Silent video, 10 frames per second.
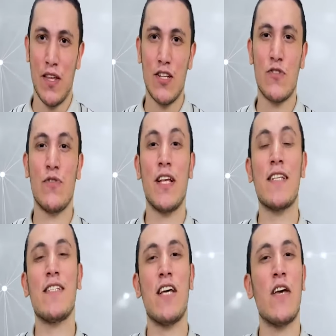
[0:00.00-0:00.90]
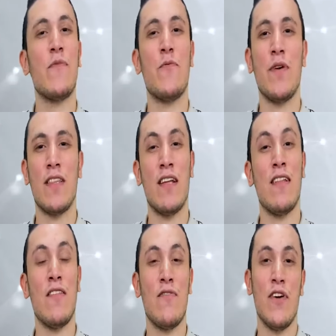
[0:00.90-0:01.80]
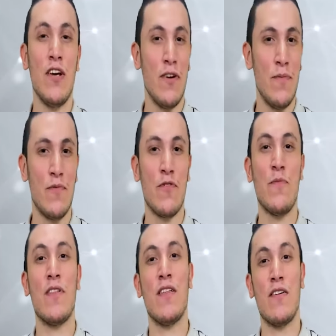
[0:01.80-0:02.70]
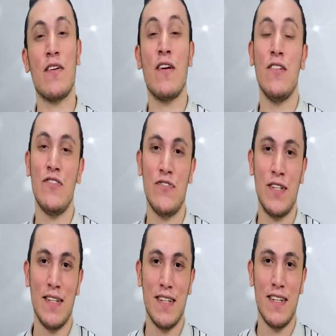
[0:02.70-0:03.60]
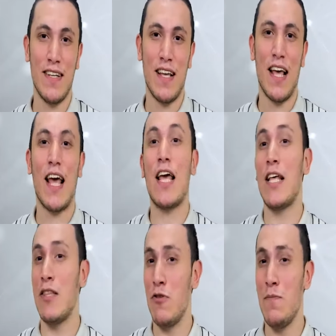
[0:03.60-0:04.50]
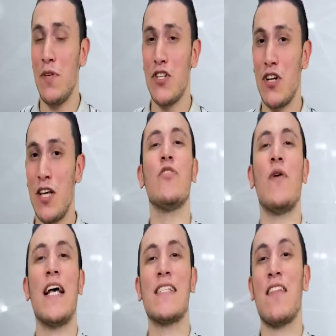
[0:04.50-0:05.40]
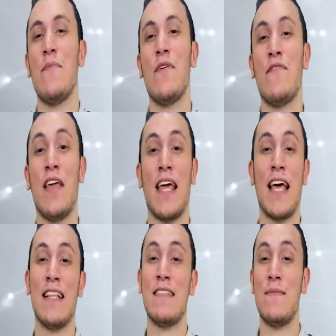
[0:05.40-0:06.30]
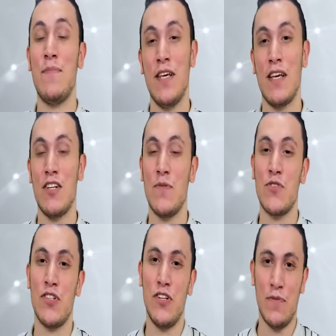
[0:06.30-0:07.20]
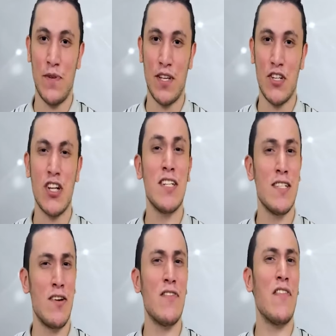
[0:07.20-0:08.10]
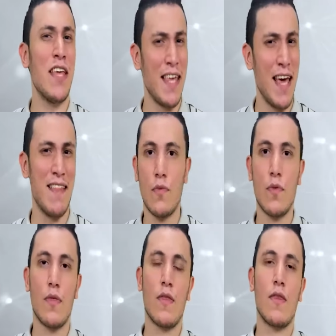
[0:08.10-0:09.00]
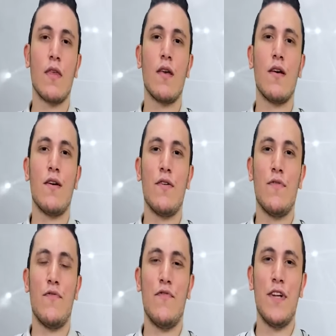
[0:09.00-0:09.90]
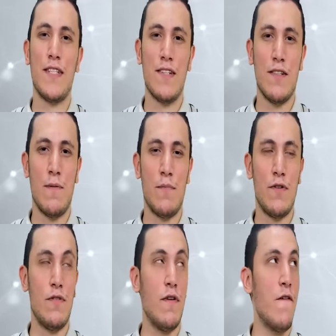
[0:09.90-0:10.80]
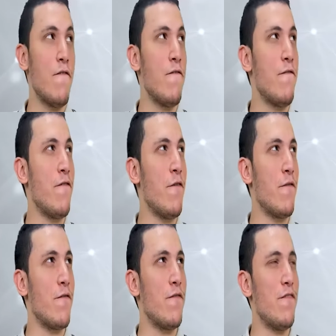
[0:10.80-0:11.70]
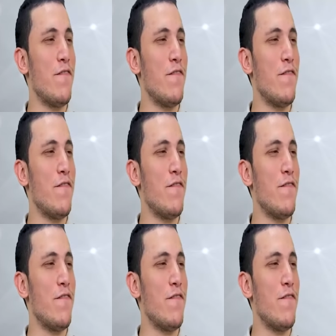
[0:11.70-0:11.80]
So next time you meet another Arab from another country, don't be shy to ask them if they can speak Egyptian Arabic. Chances are they can. Reason number 4.